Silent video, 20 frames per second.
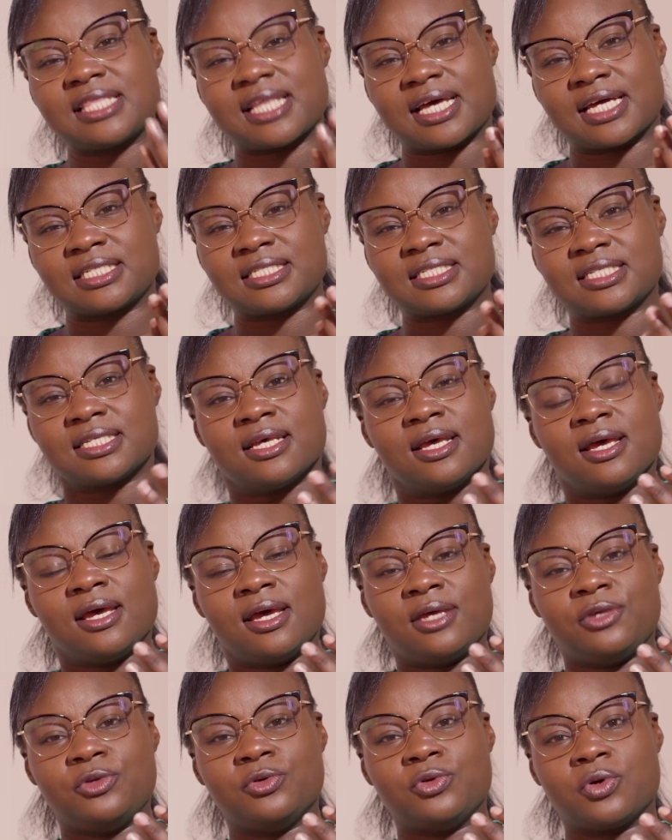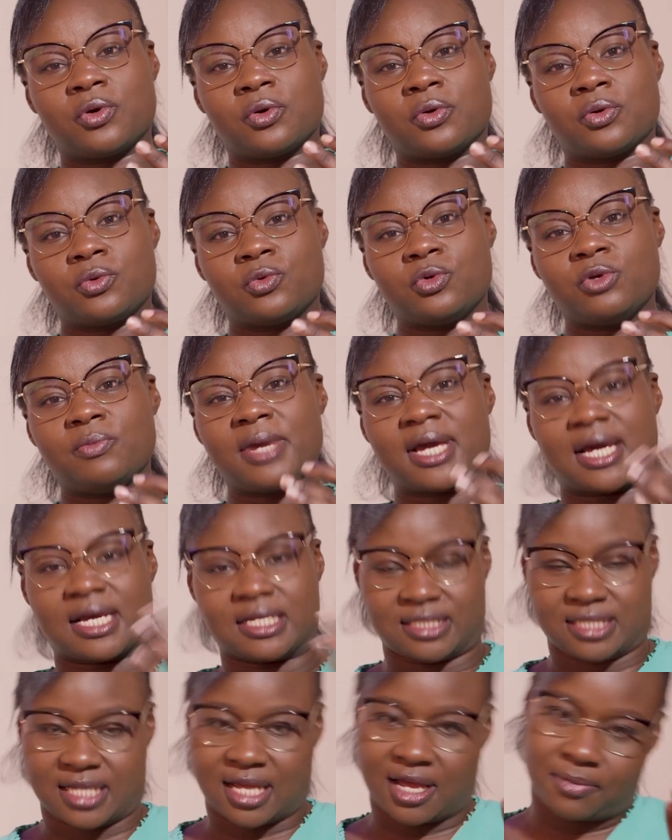that would make
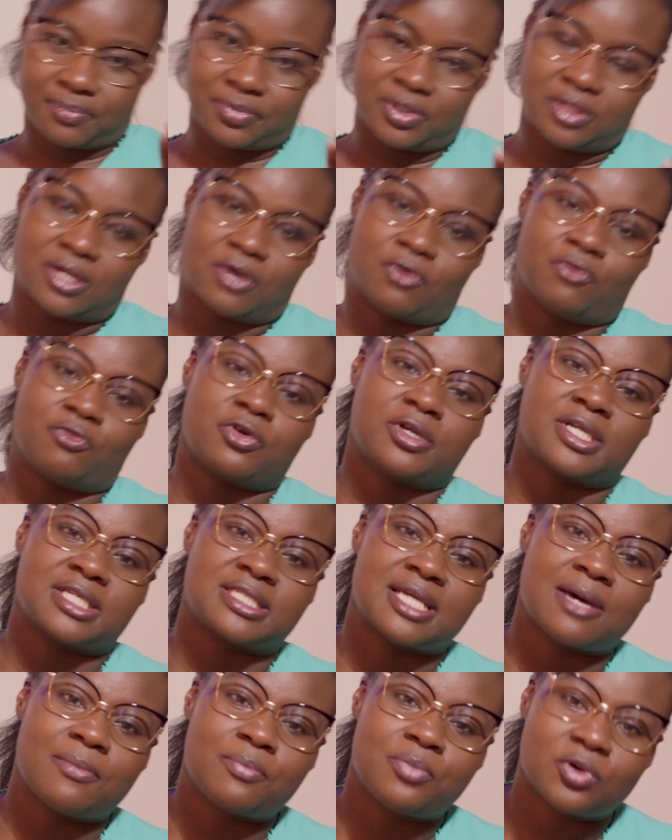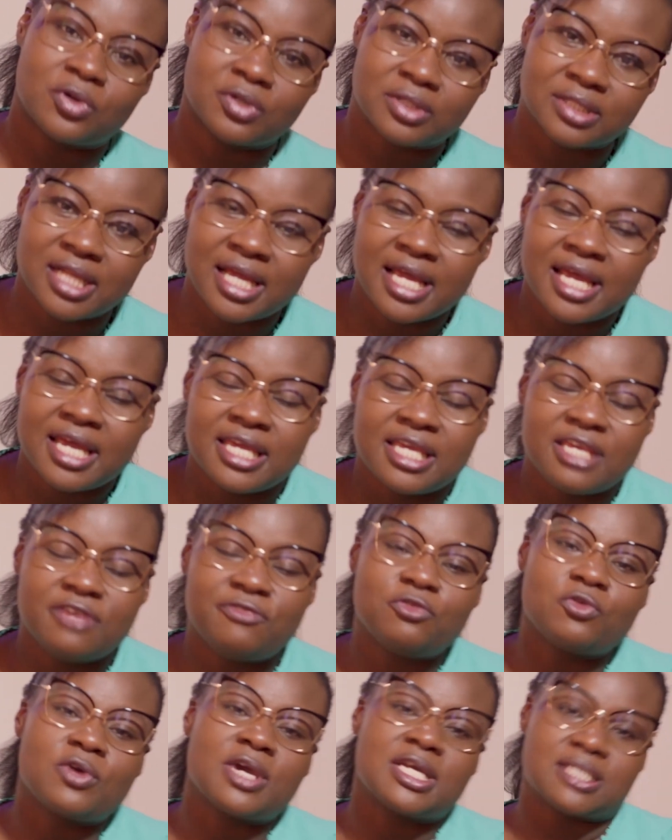us happy. Now, for example, if
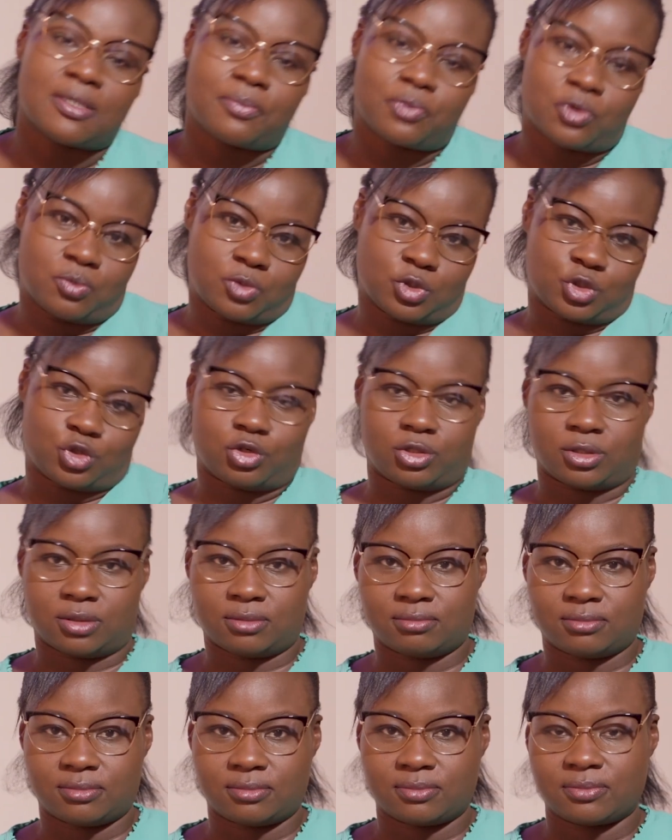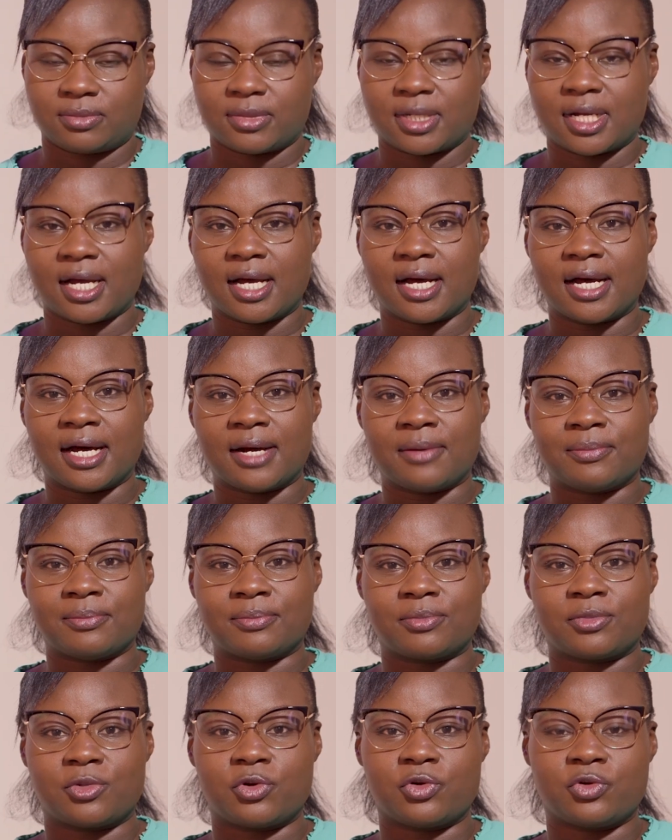you get a promotion,
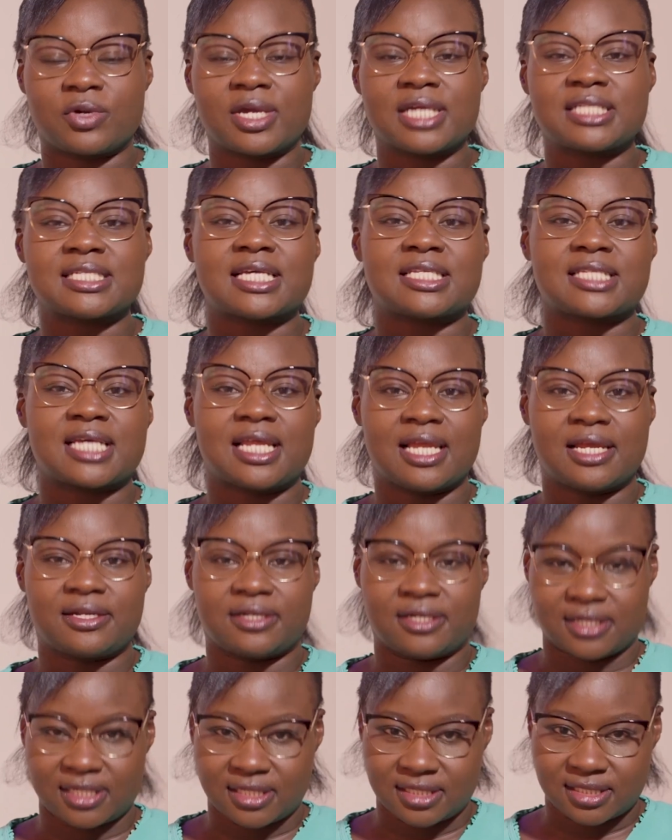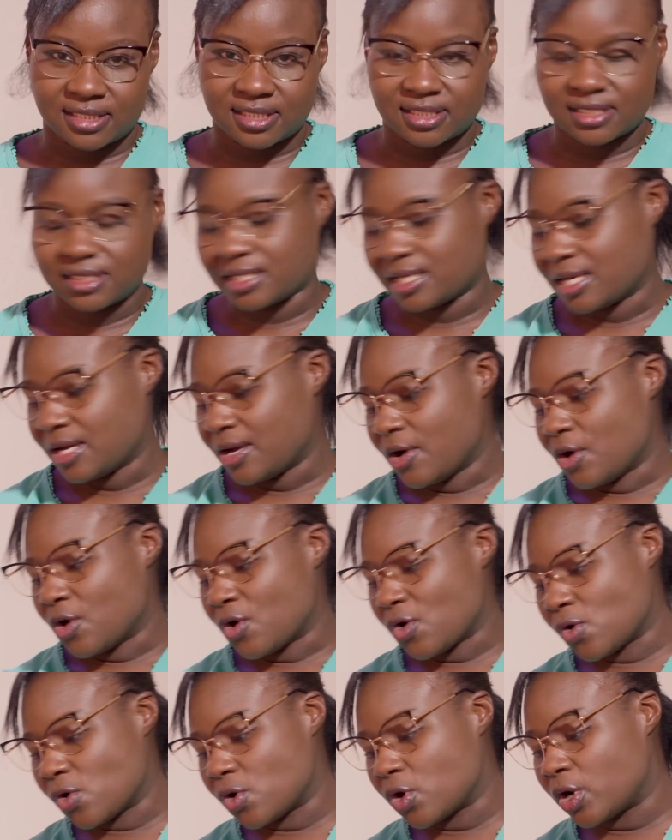or you get a salary raise,
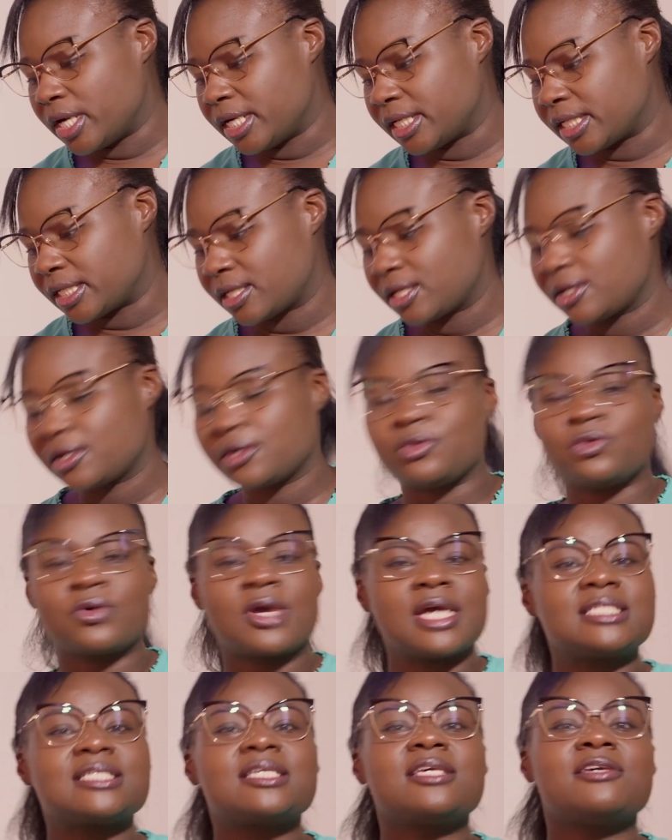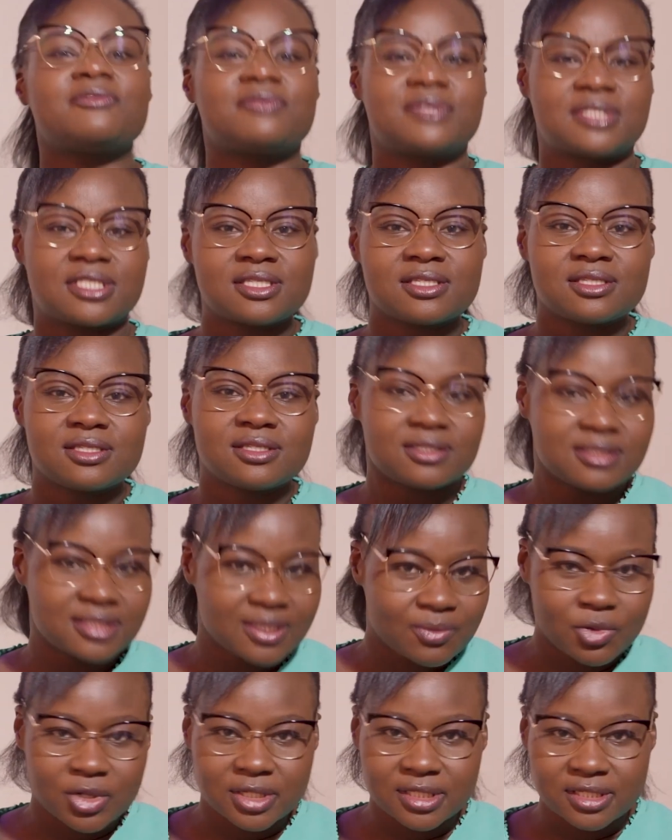or you get gifts,
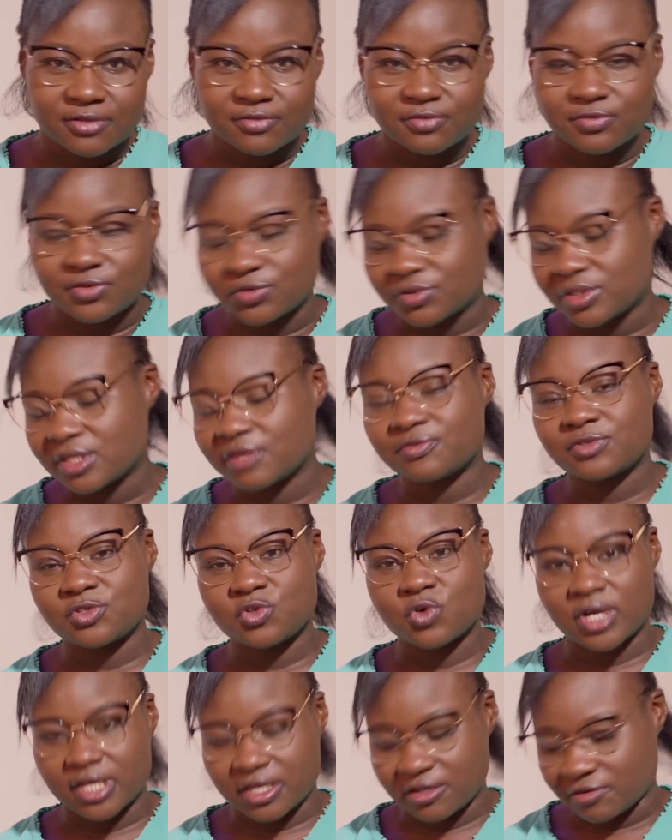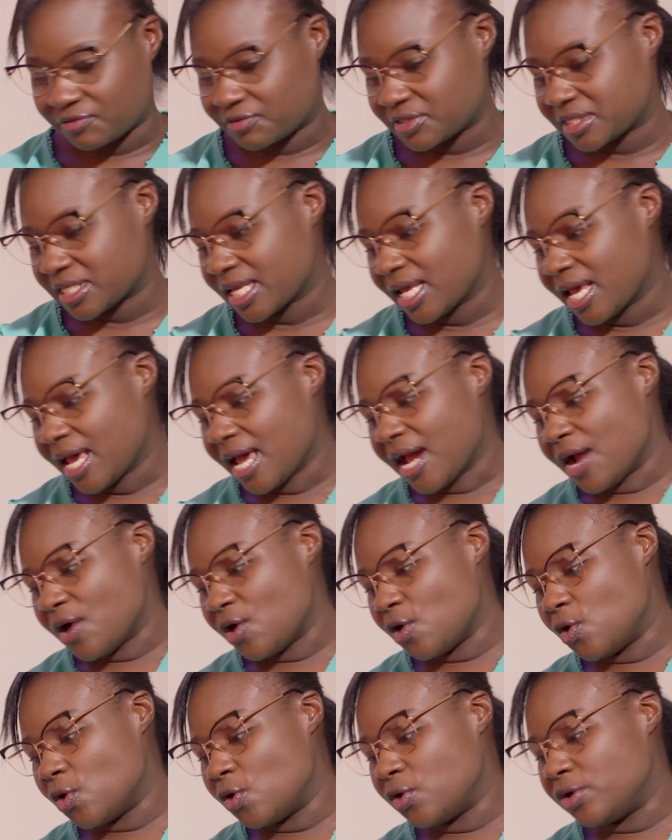someone gives you a gift,
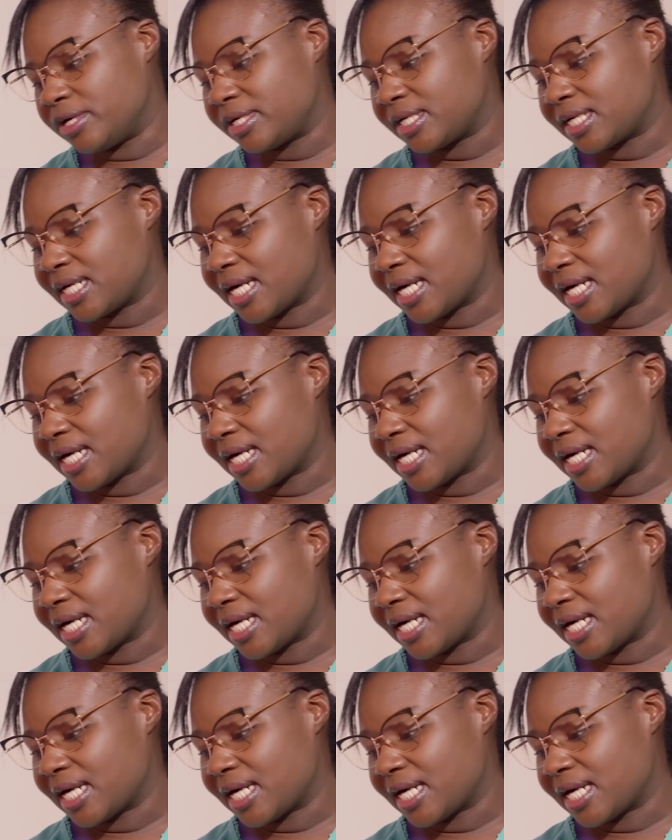or